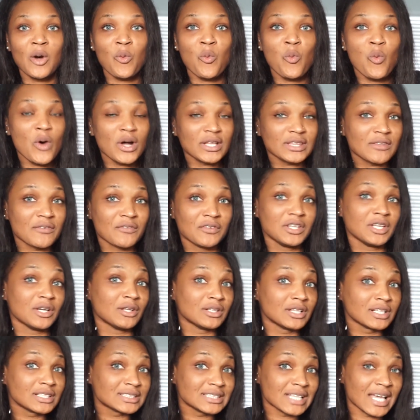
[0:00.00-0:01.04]
what the
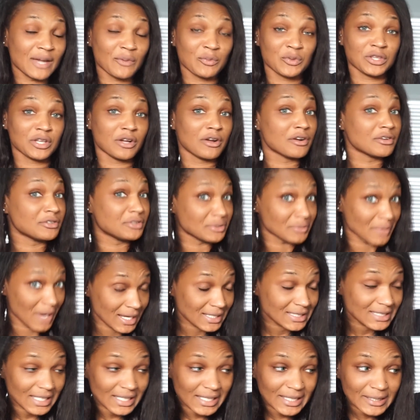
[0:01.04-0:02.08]
video looks like with her
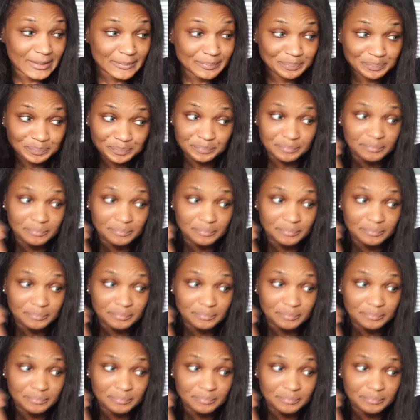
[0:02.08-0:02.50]
directing it.